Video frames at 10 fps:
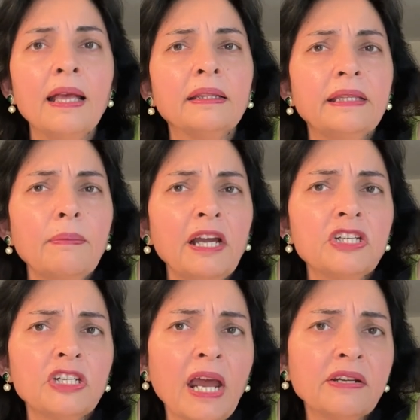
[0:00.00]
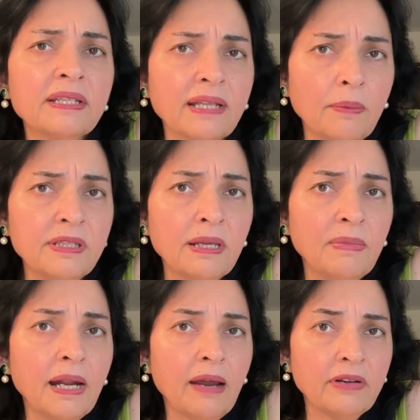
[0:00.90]
They might share some
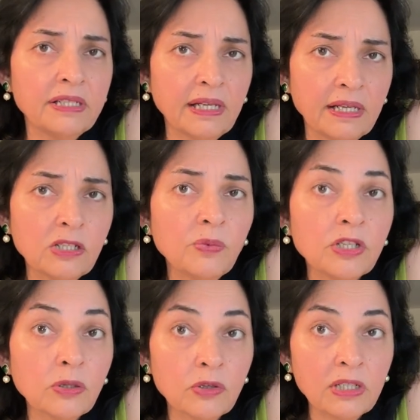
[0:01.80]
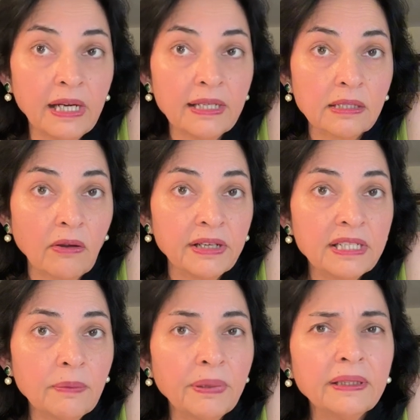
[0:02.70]
similarities with social
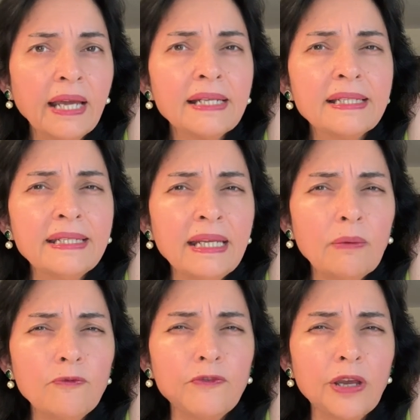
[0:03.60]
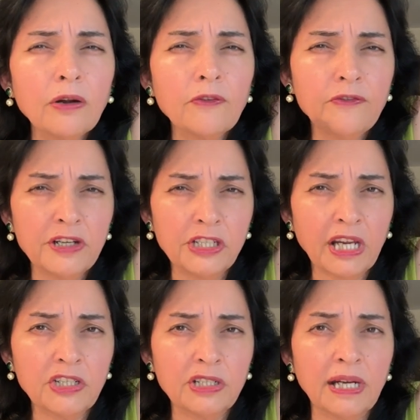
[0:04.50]
anxiety, but their deep fear of
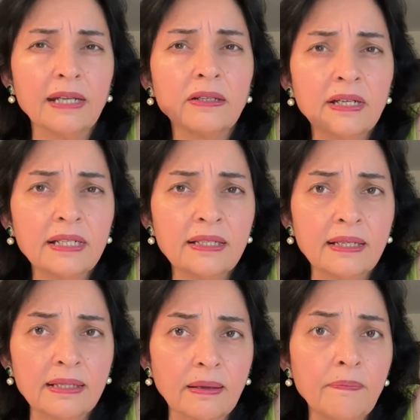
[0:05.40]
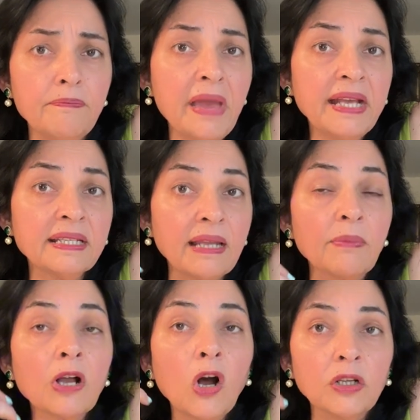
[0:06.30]
rejection and criticism makes
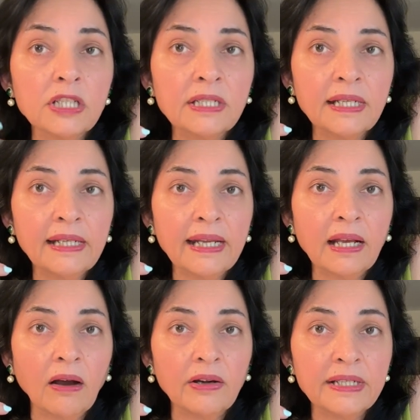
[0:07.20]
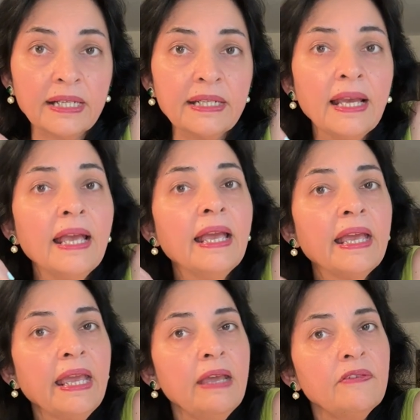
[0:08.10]
them constantly guarded,
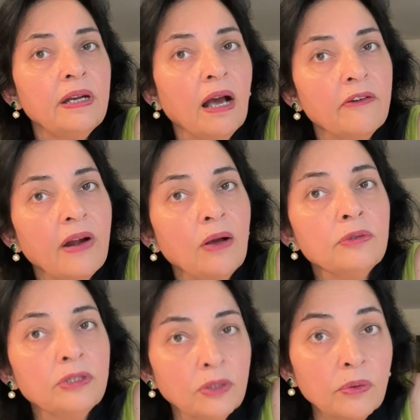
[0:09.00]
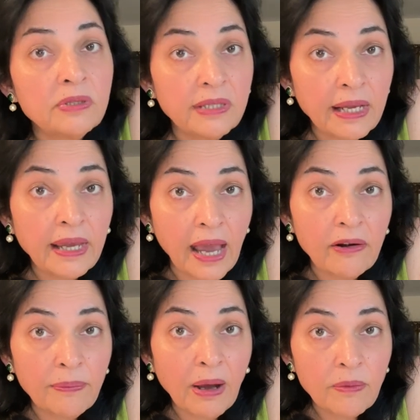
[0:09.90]
even around those they care
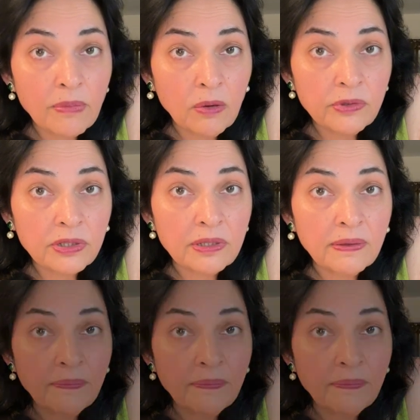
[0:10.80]
about most.